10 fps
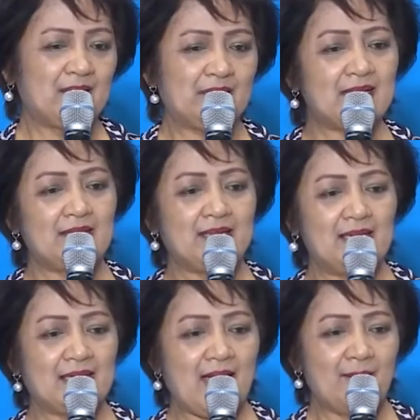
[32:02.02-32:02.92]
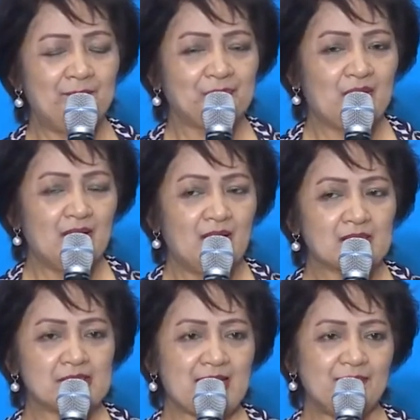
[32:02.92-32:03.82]
tingnan talaga.
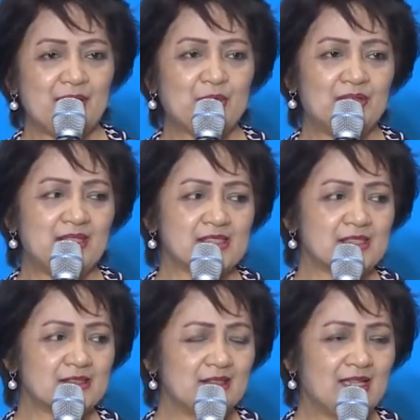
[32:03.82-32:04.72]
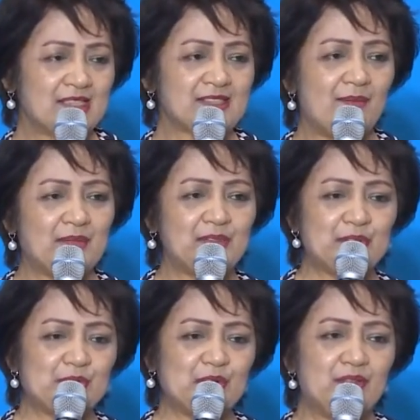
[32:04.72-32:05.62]
So sabi ko, this has something
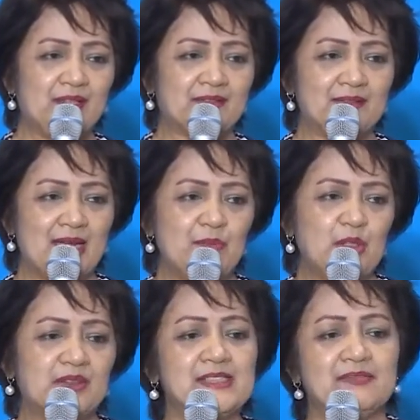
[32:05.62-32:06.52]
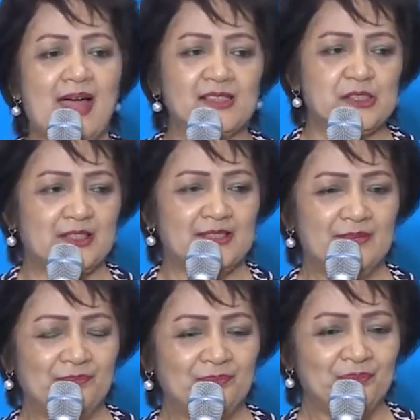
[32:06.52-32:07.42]
to do with immune dysfunction.
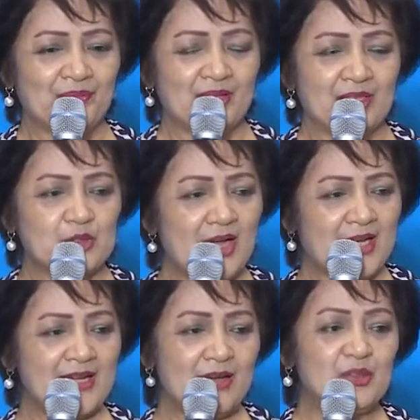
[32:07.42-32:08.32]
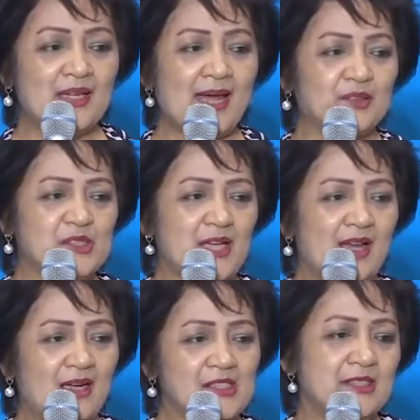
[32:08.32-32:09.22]
So again, I would like to
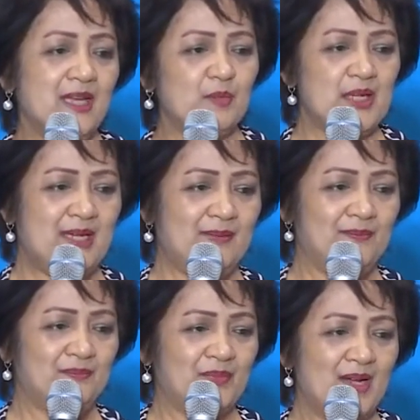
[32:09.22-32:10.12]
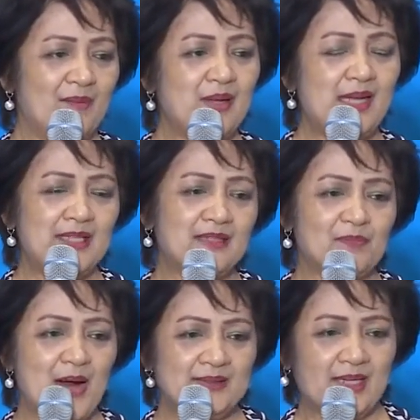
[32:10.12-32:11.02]
challenge Hemohim, being the
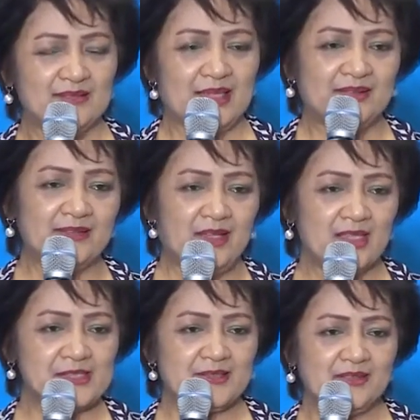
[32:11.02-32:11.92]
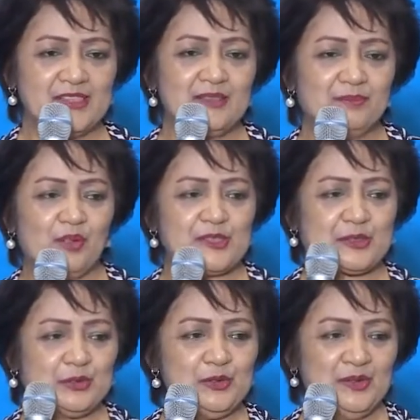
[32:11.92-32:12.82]
product that is supposed
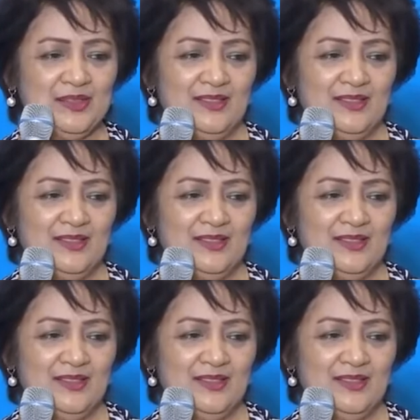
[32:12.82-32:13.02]
to